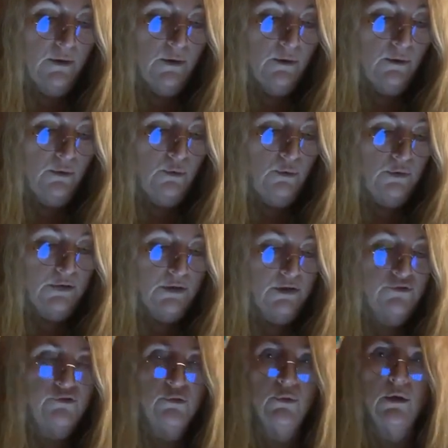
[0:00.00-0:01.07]
Good
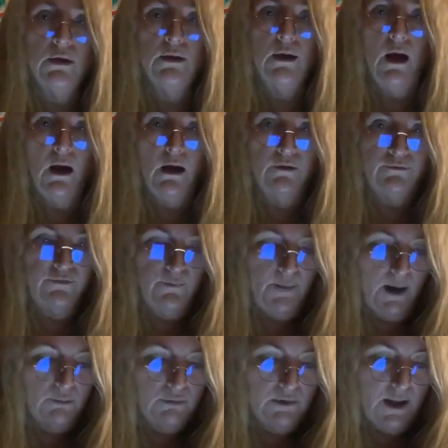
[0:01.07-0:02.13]
that you can laugh
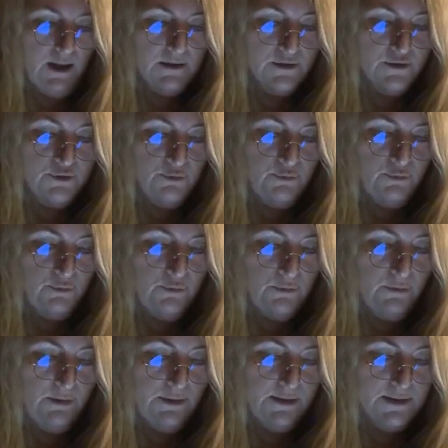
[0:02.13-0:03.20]
about that
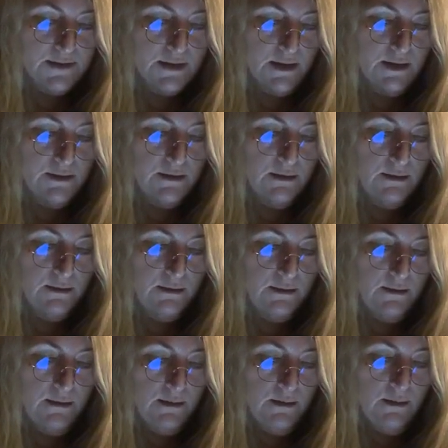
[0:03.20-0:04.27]
too, he said.
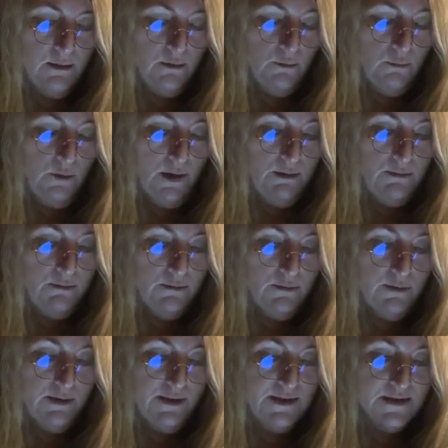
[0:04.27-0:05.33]
Well,
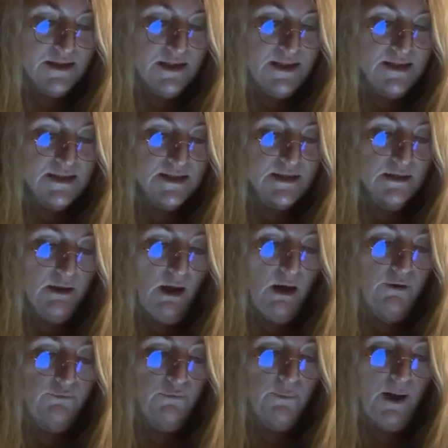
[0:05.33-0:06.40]
it's easy to
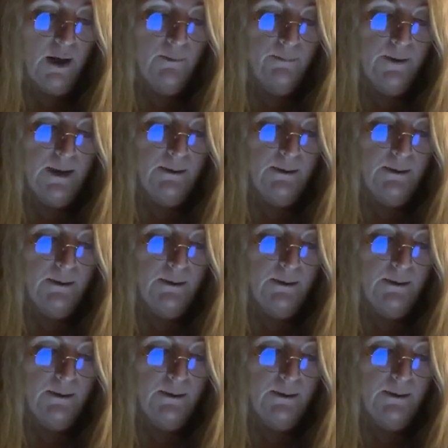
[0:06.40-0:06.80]
laugh about being